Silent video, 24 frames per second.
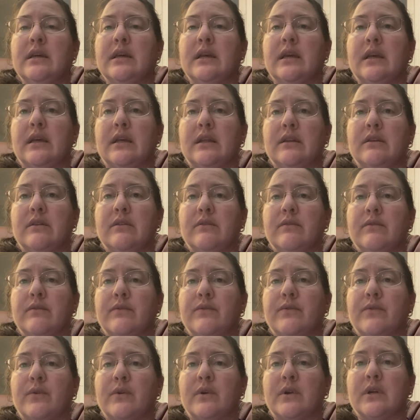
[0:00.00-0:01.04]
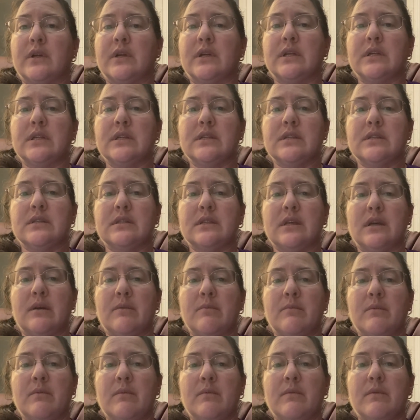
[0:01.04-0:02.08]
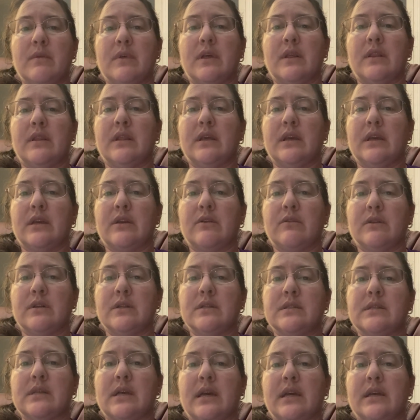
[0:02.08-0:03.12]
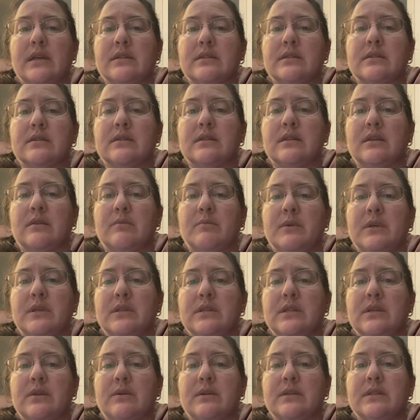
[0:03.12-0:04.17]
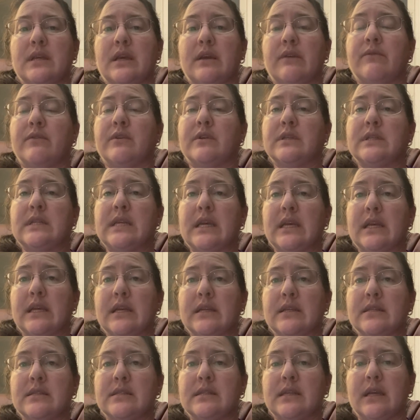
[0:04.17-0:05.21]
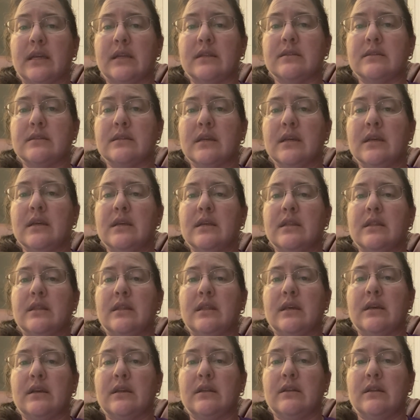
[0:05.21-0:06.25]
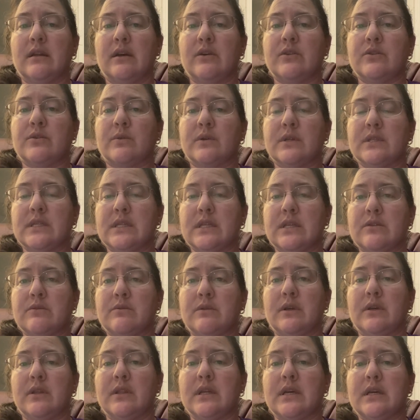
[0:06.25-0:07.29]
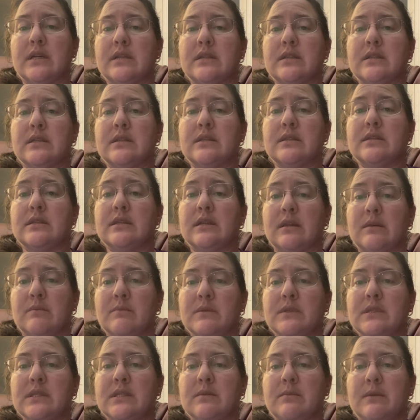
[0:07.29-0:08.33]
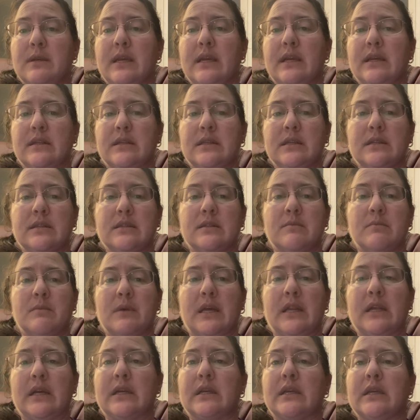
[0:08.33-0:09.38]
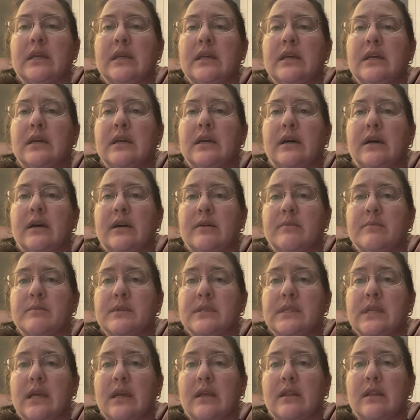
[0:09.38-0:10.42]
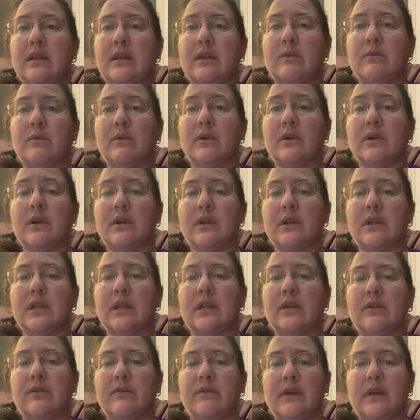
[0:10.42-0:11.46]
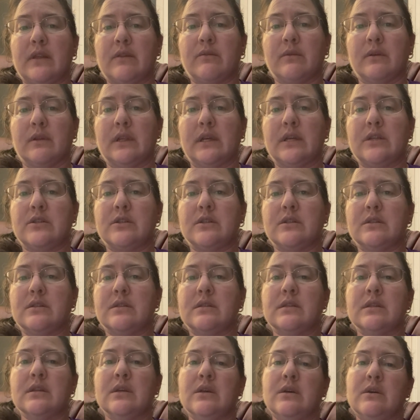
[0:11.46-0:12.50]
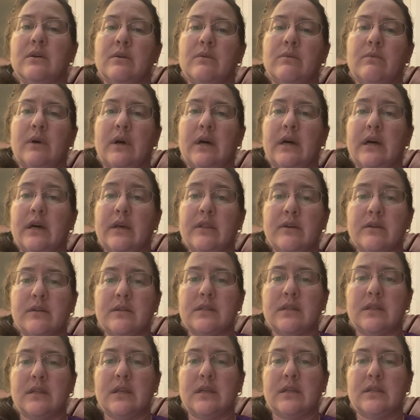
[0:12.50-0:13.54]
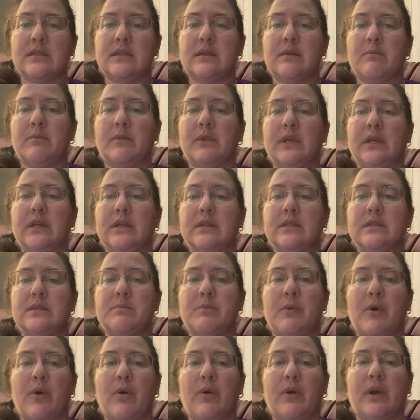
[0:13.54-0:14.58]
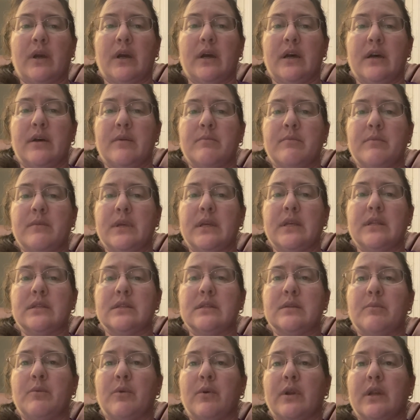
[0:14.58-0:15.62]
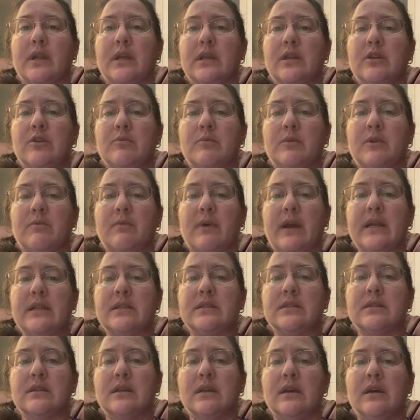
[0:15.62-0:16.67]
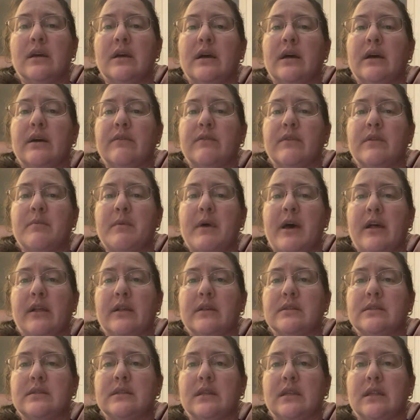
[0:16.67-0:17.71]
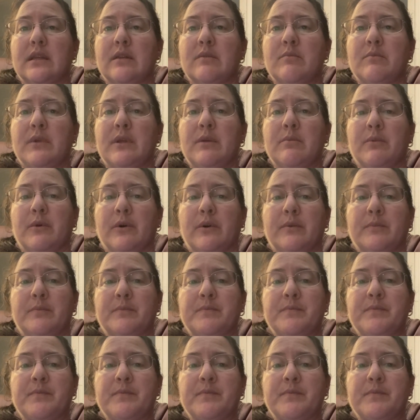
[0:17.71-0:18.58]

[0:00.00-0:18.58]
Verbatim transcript: And for some, they criticize the PCUSA for taking a stance that towards Israel that seems to be anti-Semitic, um, saying that it will hurt interfaith relations, while others at the assembly spoke um, in supporting human rights of the Palestinian people.